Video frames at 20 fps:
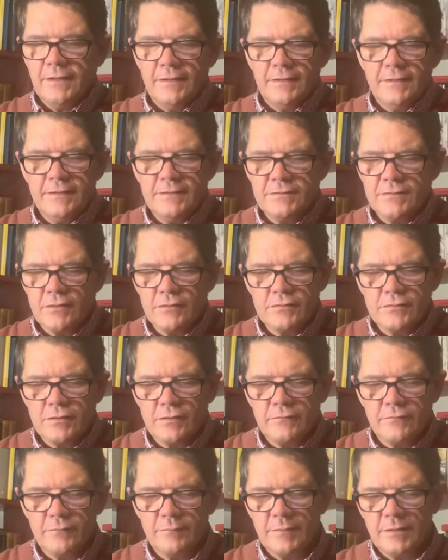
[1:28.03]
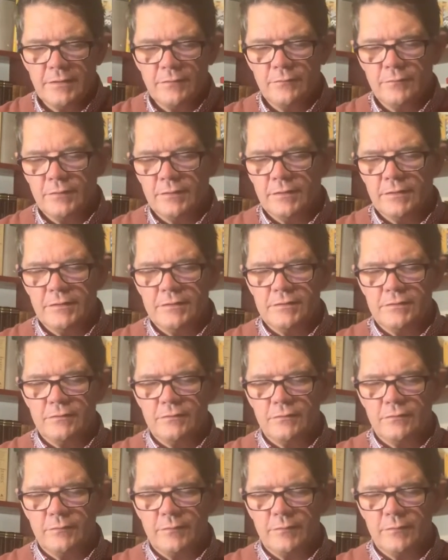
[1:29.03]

these oh so familiar words, Lord,